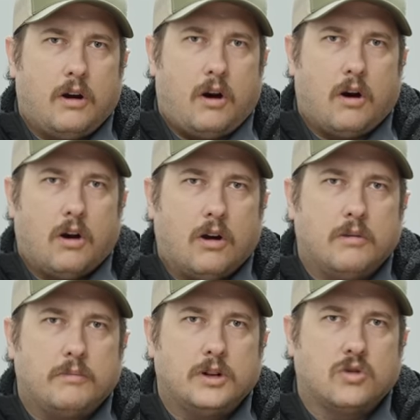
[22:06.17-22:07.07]

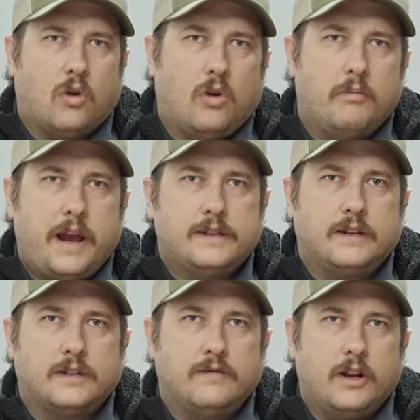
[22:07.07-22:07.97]
our patrol
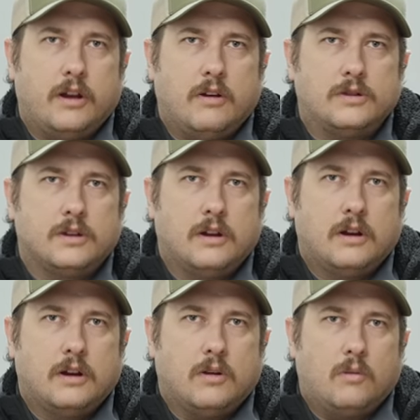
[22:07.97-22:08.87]
basics videos.
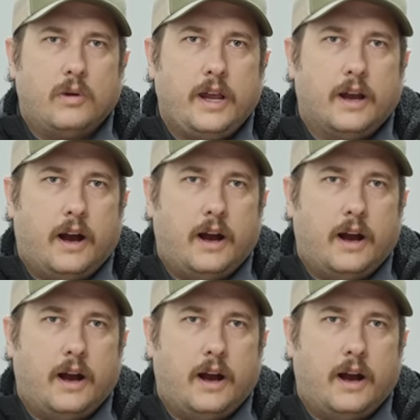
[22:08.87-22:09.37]
We do